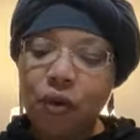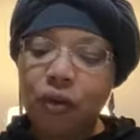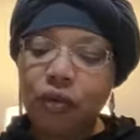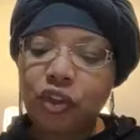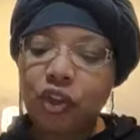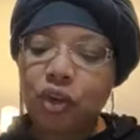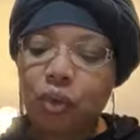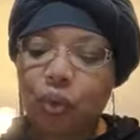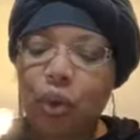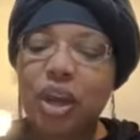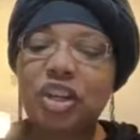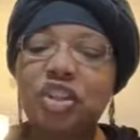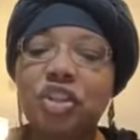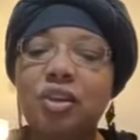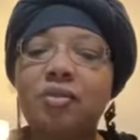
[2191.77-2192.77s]
fourth
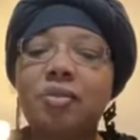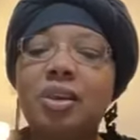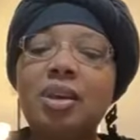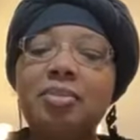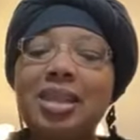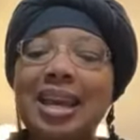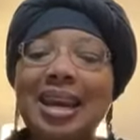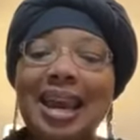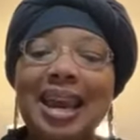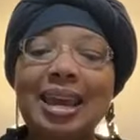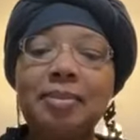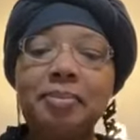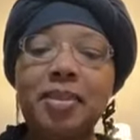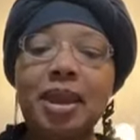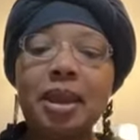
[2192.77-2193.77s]
generation of them that
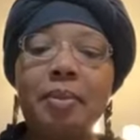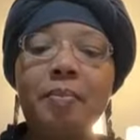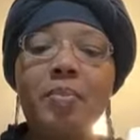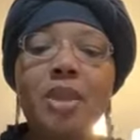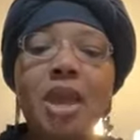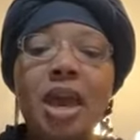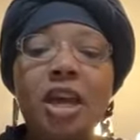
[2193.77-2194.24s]
hate me,